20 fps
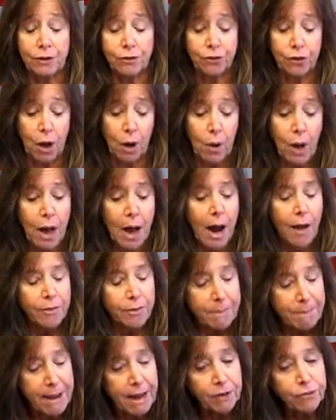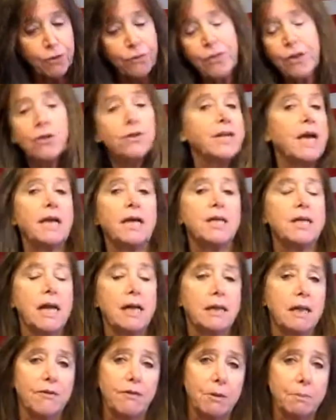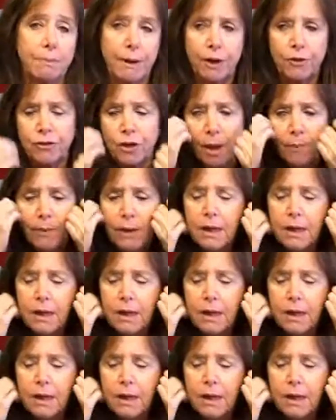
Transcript: So the pace of their day-to-day living picks up.